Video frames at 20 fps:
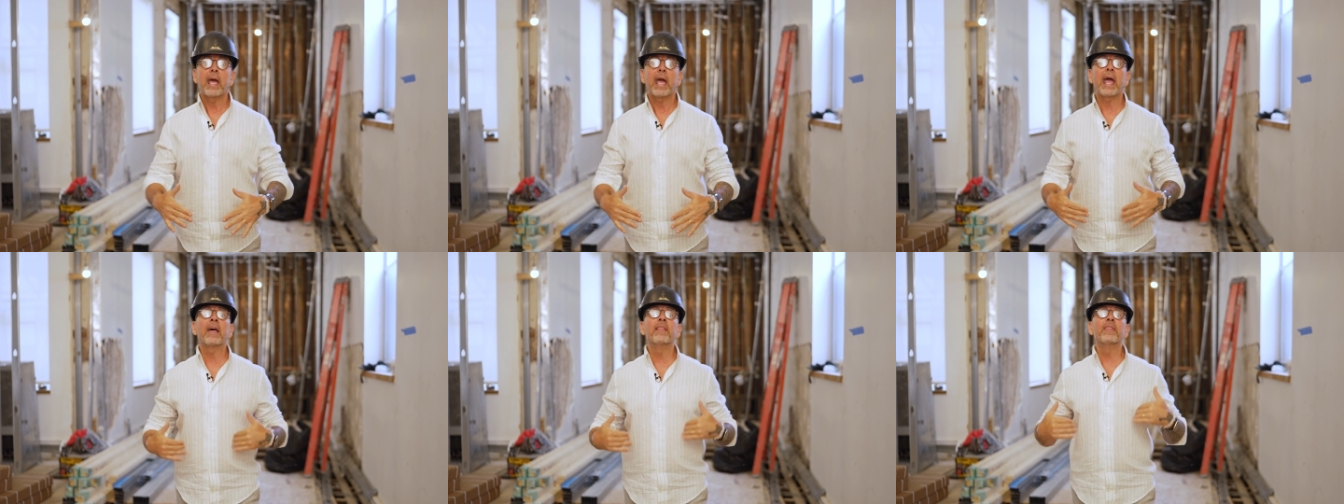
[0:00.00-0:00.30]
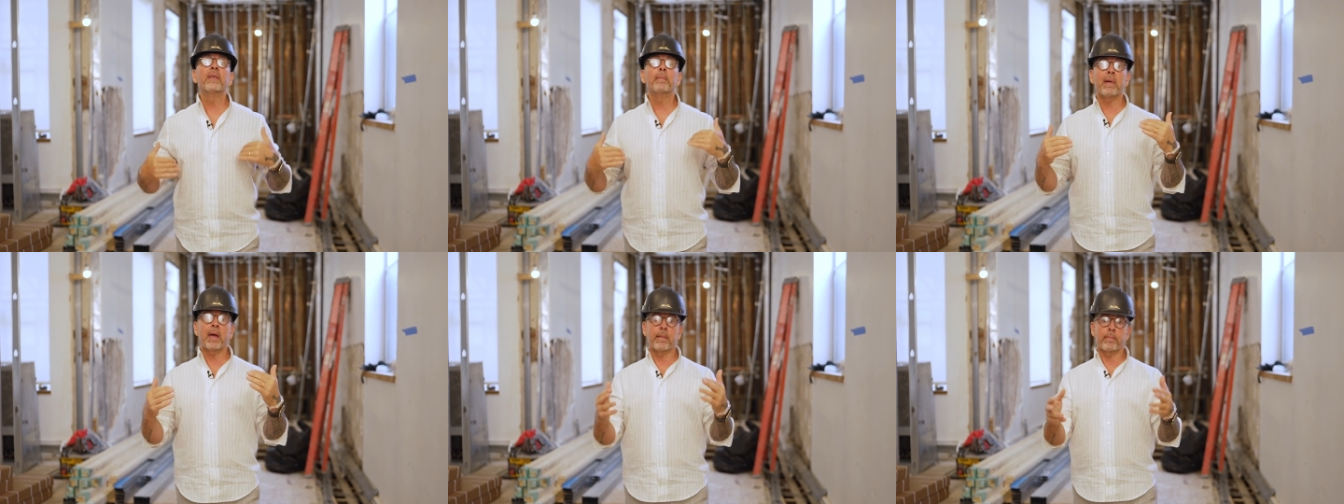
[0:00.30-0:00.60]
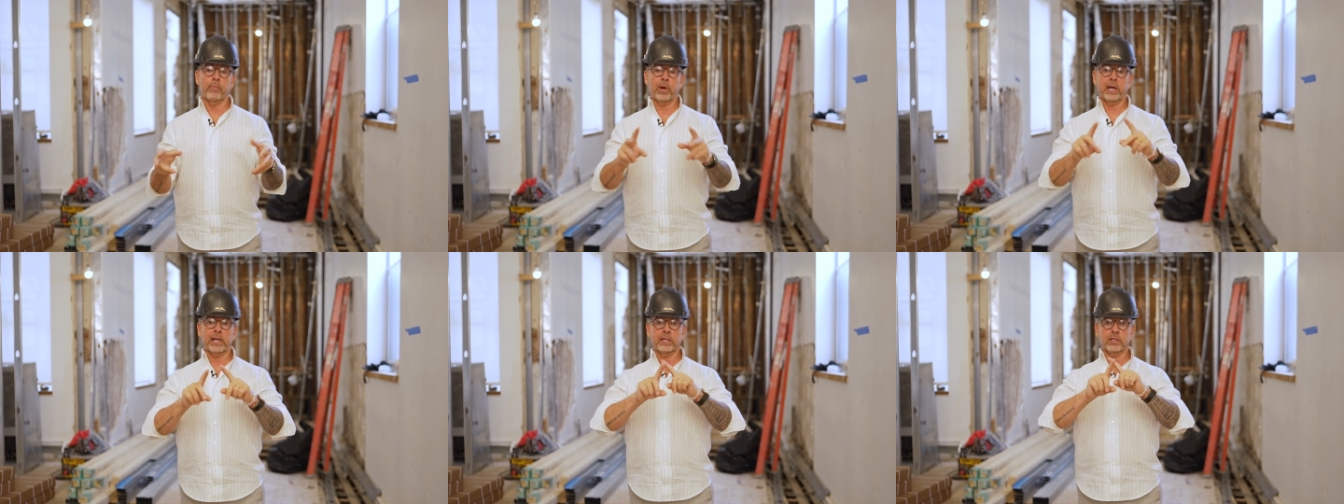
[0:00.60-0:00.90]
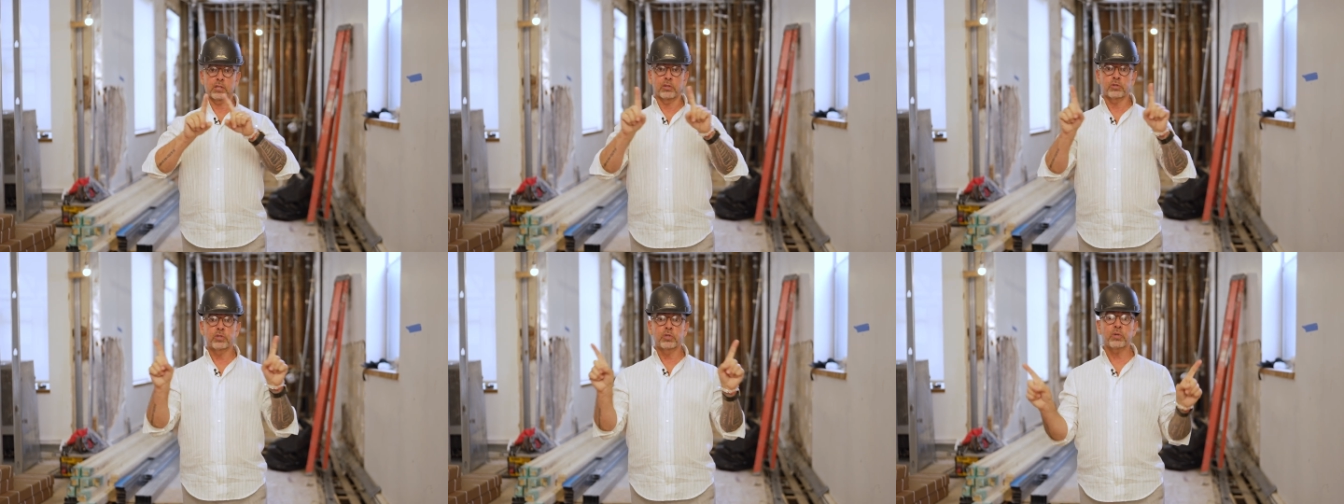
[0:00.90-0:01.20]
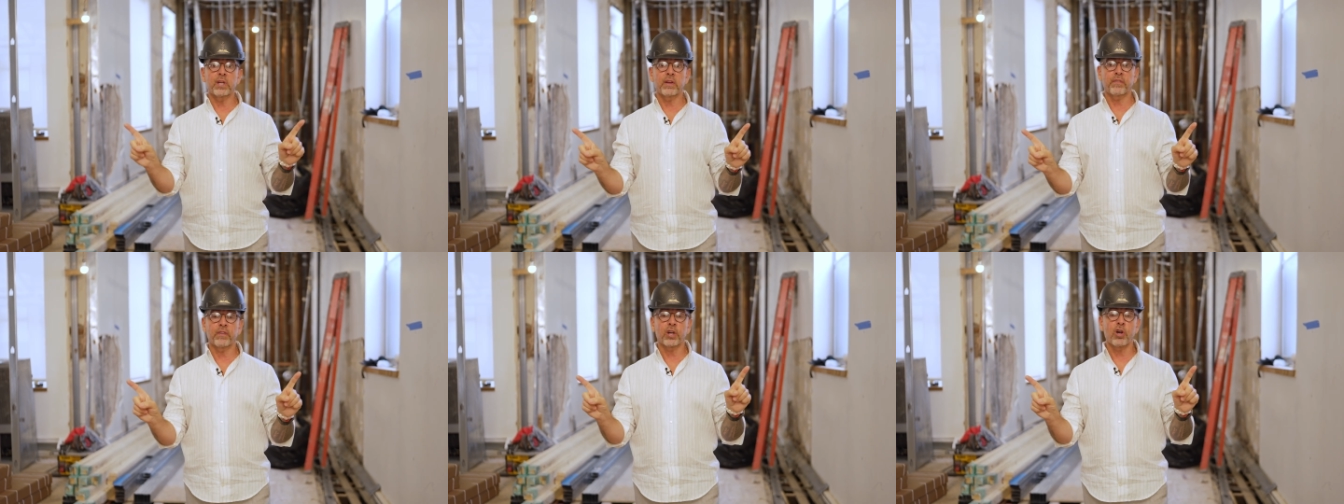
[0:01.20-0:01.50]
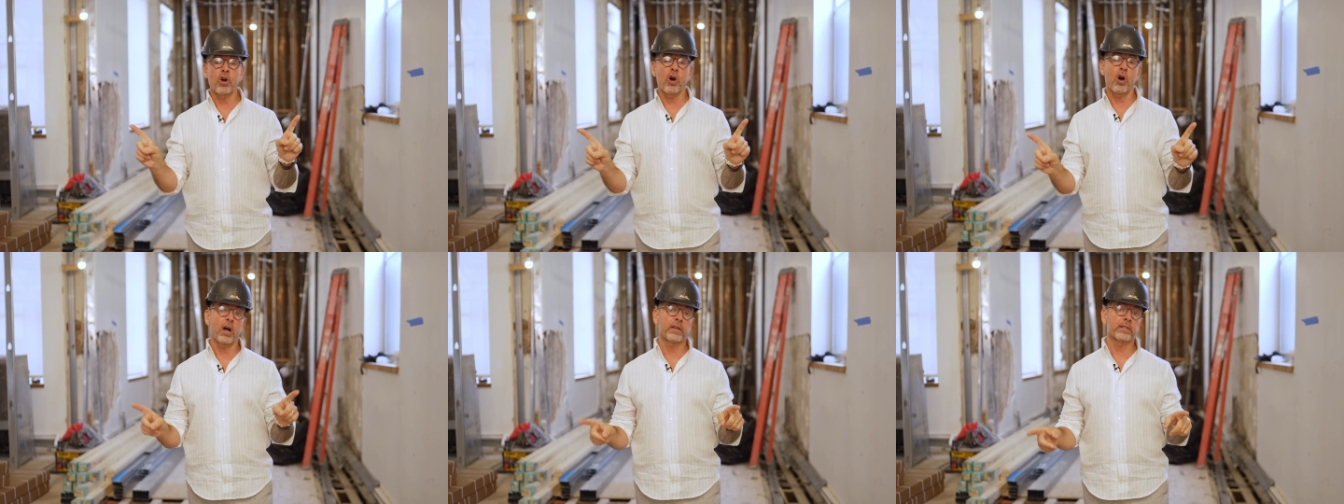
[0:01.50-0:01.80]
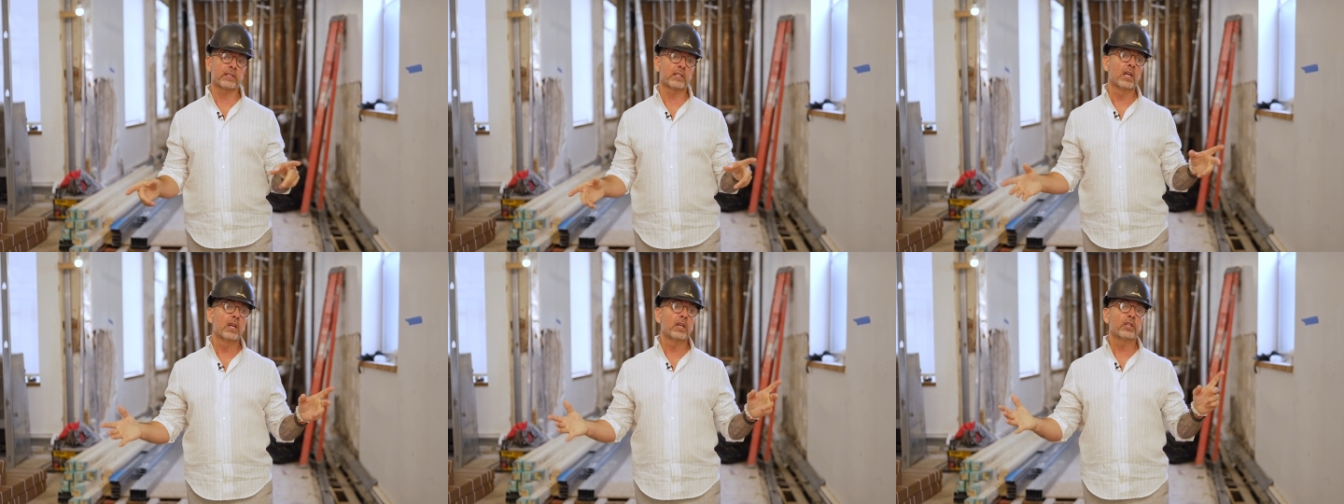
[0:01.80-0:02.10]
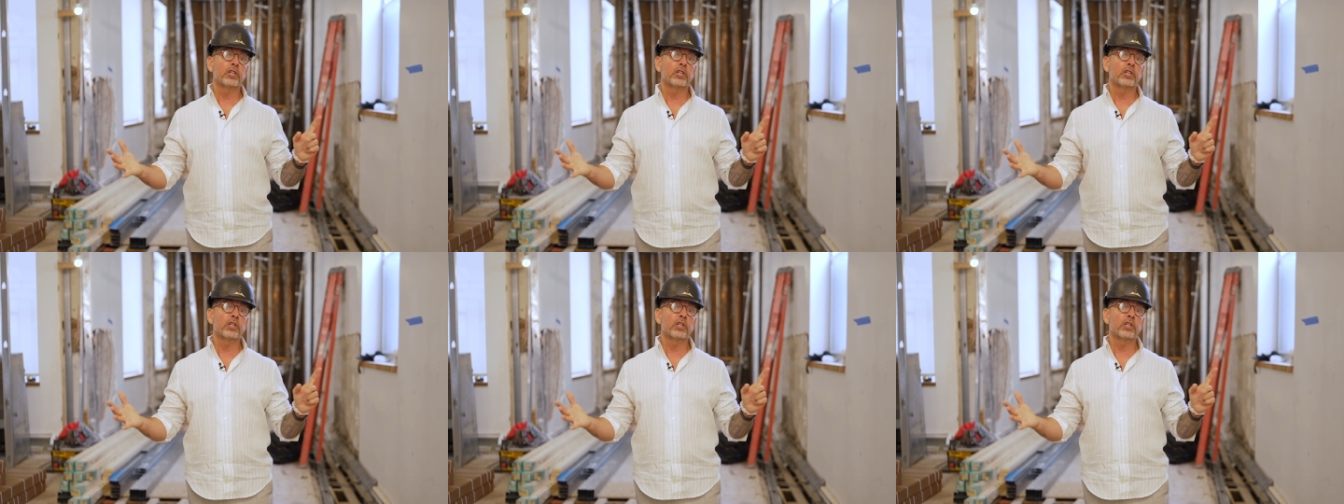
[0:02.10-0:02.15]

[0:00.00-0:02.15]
and the membrane, so two different costs.